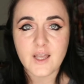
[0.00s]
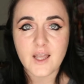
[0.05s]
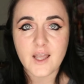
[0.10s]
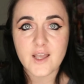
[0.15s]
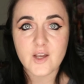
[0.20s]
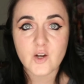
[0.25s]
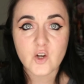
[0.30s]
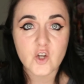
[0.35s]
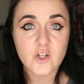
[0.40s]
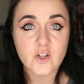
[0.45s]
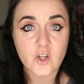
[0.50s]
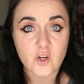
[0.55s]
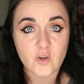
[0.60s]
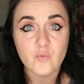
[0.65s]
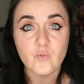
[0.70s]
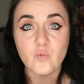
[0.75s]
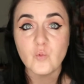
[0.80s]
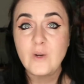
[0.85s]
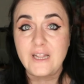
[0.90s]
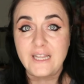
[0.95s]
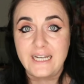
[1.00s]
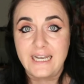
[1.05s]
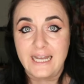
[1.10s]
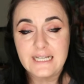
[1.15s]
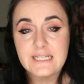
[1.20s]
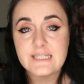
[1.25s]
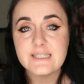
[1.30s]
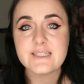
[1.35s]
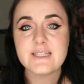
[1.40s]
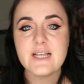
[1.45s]
It could look really
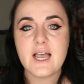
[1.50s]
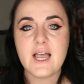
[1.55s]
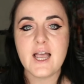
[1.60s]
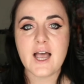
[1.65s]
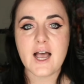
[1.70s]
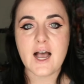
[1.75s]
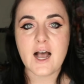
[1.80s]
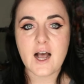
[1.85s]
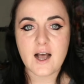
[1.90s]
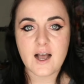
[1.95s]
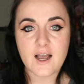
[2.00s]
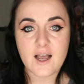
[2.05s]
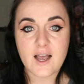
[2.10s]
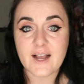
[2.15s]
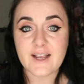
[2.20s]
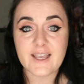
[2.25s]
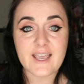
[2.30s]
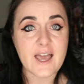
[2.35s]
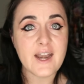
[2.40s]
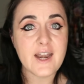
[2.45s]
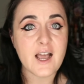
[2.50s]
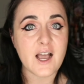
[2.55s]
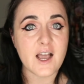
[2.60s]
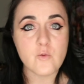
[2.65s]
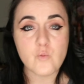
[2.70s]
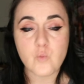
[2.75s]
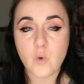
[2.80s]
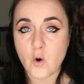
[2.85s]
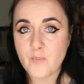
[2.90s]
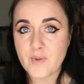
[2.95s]
nice. Again, I
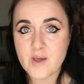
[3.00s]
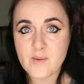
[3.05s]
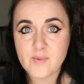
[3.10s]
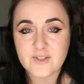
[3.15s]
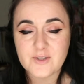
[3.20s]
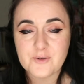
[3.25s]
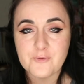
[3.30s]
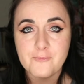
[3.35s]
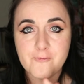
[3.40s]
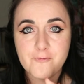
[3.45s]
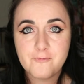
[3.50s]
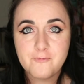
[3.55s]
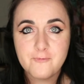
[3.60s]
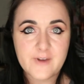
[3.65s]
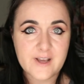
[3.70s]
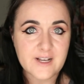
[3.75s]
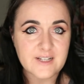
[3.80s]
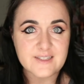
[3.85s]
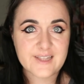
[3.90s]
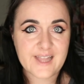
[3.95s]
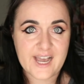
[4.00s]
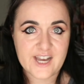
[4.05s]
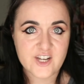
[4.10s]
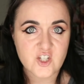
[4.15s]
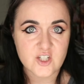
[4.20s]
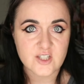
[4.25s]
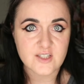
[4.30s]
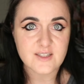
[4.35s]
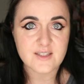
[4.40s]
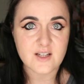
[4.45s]
won't be able to fix
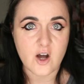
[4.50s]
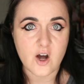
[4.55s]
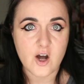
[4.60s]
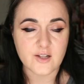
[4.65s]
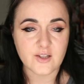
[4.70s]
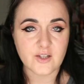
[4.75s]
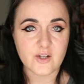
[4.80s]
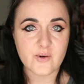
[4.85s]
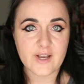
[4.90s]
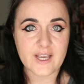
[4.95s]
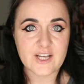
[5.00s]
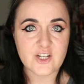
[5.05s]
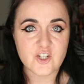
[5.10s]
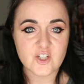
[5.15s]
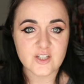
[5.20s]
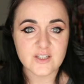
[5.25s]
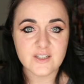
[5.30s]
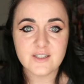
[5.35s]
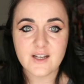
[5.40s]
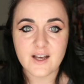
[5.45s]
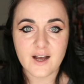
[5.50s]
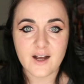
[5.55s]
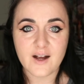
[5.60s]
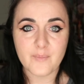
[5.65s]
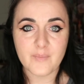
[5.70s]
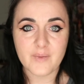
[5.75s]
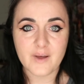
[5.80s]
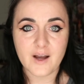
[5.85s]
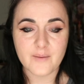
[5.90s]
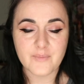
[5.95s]
lashes on location.
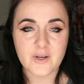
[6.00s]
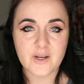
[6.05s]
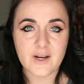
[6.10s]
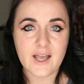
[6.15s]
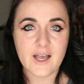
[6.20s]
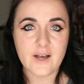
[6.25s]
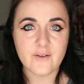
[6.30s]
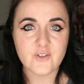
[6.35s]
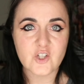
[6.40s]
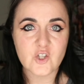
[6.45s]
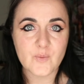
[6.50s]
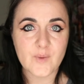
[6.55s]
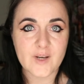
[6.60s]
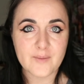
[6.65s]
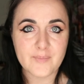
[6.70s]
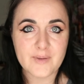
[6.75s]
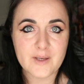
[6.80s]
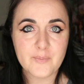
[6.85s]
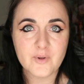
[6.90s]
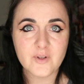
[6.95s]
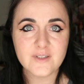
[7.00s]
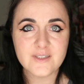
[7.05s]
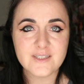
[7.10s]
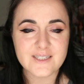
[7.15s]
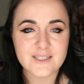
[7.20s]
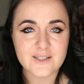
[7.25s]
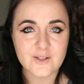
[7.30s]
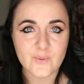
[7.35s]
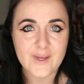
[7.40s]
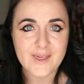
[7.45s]
I'm gonna have too many people to
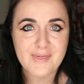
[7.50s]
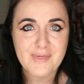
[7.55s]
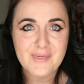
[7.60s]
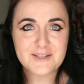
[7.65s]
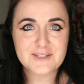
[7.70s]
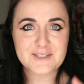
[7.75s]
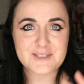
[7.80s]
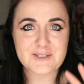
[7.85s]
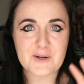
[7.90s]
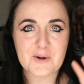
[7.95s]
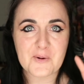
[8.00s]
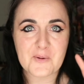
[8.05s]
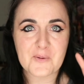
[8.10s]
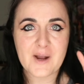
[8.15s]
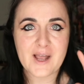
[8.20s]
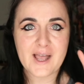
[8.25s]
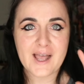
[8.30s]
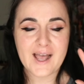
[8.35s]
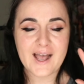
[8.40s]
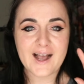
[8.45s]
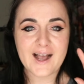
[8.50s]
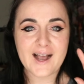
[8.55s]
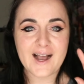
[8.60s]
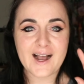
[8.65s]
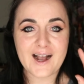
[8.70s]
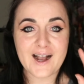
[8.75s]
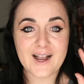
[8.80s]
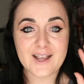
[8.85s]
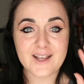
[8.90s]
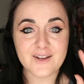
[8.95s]
deal with. So
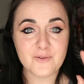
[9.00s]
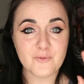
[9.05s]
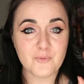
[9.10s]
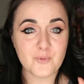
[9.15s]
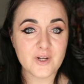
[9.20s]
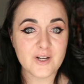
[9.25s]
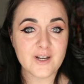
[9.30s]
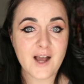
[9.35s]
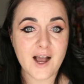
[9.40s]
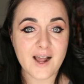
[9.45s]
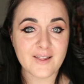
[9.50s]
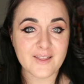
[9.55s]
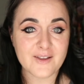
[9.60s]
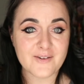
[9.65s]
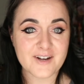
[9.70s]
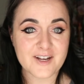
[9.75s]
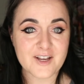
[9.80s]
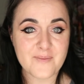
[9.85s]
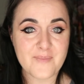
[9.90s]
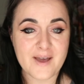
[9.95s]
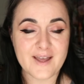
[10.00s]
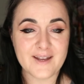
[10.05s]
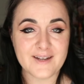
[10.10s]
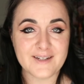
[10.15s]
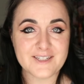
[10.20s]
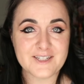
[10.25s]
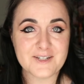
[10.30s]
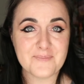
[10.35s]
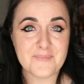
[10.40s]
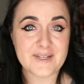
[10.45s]
I would highly
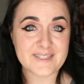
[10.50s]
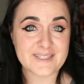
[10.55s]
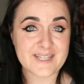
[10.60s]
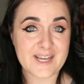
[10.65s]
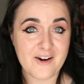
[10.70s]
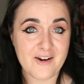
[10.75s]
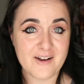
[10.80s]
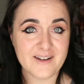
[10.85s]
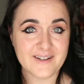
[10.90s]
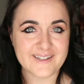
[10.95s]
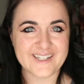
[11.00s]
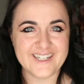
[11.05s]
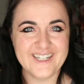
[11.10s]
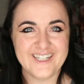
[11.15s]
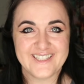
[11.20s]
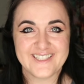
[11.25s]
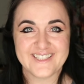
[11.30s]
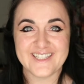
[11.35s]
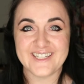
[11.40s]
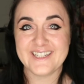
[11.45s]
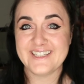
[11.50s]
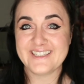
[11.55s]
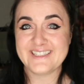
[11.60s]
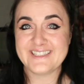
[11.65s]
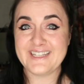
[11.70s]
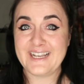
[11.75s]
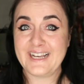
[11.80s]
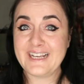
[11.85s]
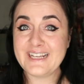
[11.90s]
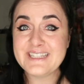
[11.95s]
recommend mascara because
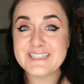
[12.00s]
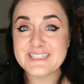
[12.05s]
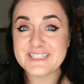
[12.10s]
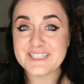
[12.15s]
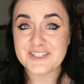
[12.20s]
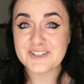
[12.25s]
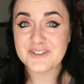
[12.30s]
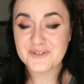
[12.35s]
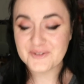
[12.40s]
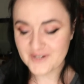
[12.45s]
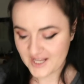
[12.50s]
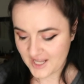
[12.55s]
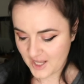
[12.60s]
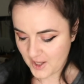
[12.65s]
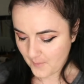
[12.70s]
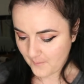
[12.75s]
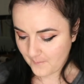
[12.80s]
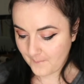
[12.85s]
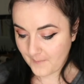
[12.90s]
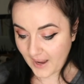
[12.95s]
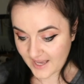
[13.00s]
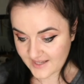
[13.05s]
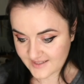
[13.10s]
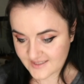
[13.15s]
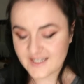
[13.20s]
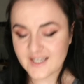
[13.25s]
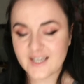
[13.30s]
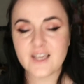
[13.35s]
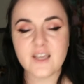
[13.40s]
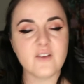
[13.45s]
it's easy to do.
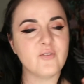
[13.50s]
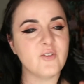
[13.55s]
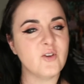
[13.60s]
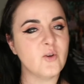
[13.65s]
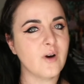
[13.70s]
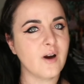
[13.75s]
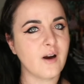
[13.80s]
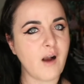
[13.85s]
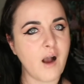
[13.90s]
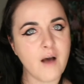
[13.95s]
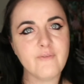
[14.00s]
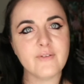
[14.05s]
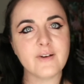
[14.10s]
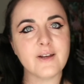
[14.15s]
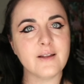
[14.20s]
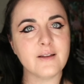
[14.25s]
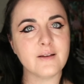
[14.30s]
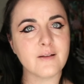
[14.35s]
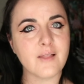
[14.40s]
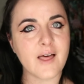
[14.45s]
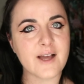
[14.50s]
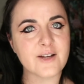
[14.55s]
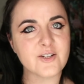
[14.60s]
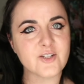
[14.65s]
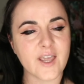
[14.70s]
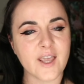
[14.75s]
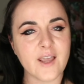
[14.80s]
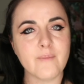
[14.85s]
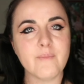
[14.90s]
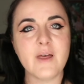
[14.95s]
But if you are confident in your lash
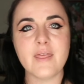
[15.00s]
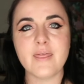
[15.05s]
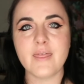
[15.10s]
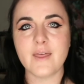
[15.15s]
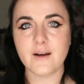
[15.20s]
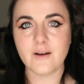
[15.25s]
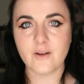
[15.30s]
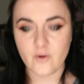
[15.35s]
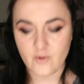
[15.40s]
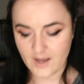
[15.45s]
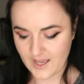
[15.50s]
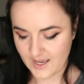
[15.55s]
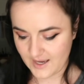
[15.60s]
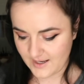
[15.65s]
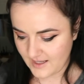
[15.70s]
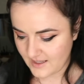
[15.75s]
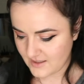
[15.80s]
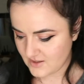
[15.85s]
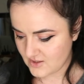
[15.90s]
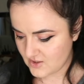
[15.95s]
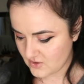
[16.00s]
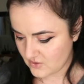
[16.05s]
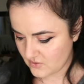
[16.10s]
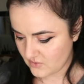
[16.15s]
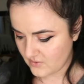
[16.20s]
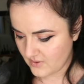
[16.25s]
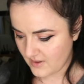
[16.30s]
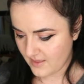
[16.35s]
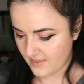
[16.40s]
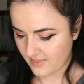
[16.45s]
game, then go ahead and
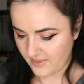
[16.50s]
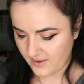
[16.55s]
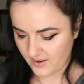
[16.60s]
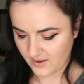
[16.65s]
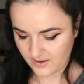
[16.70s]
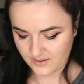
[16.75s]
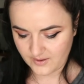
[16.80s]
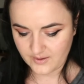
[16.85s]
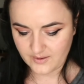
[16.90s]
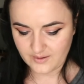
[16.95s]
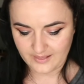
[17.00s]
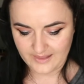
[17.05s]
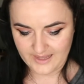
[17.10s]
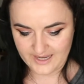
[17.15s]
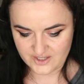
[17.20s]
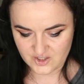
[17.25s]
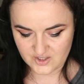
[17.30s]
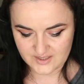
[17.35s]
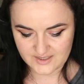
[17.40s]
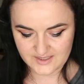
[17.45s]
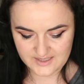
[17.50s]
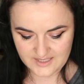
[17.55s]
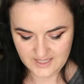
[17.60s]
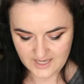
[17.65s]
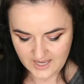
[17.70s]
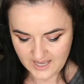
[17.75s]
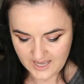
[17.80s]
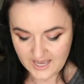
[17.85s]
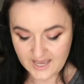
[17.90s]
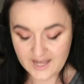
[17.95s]
do the lashes.
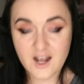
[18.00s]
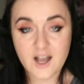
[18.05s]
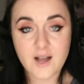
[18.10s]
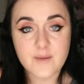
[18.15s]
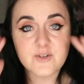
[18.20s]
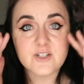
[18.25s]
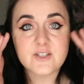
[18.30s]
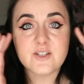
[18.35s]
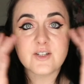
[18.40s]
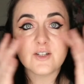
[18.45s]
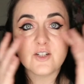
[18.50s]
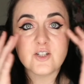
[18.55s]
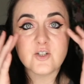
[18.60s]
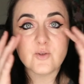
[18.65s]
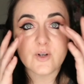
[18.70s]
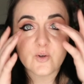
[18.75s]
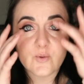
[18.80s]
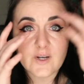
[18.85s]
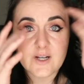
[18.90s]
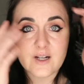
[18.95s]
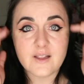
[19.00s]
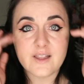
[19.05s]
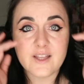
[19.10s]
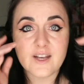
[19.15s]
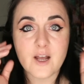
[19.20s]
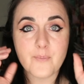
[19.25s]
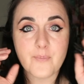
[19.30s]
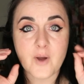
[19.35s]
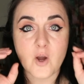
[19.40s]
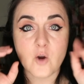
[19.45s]
And I'm just gonna do a quick
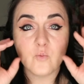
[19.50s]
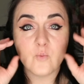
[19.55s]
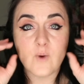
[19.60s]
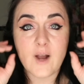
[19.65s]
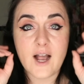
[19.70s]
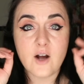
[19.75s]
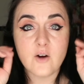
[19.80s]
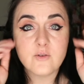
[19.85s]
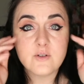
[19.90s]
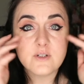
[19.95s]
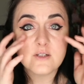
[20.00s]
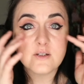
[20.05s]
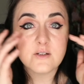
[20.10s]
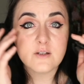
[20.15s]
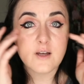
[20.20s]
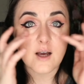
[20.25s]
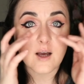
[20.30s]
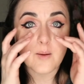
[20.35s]
cleanup around,